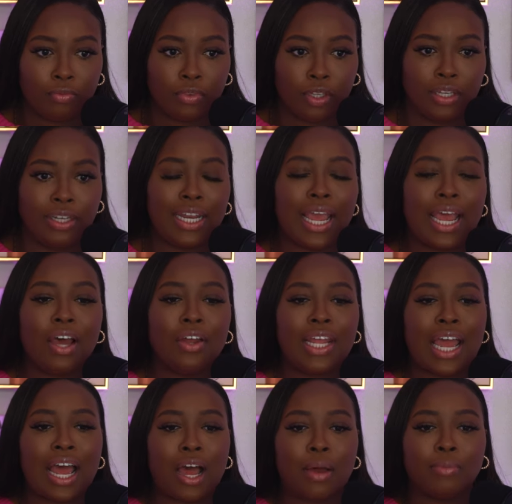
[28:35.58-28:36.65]
now that
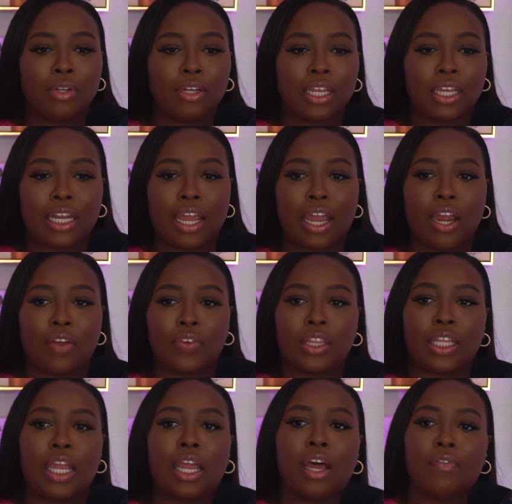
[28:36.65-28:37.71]
I'm looking at
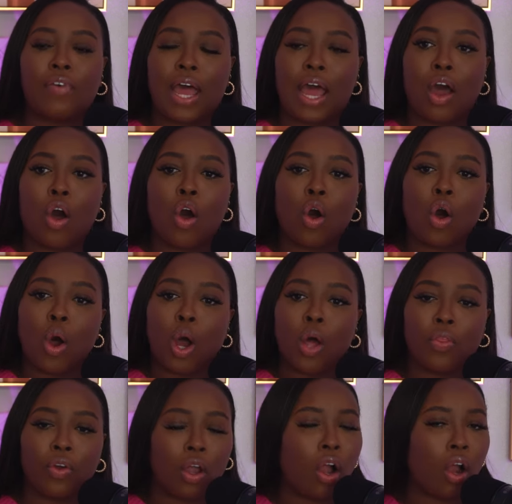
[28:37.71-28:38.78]
everything of how all
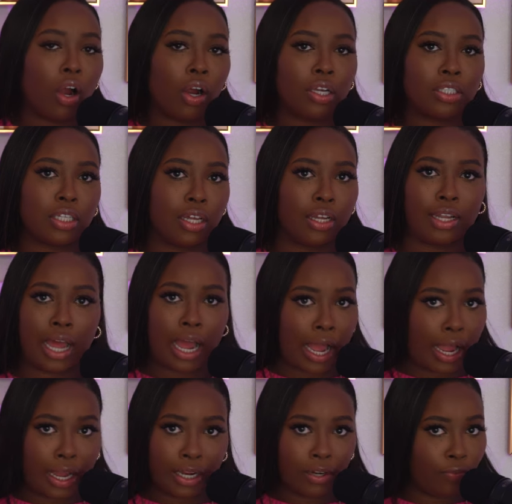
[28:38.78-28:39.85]
the cards
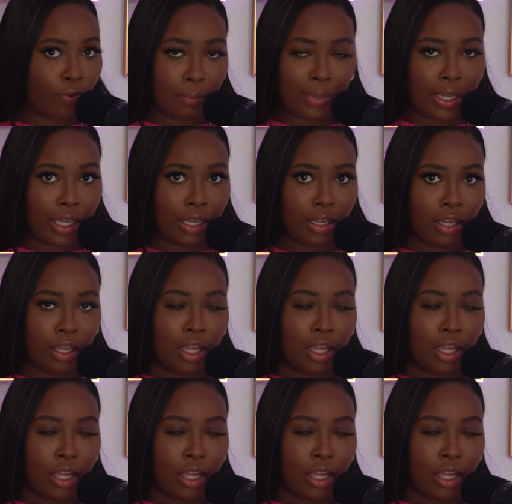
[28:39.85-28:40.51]
aligned for me,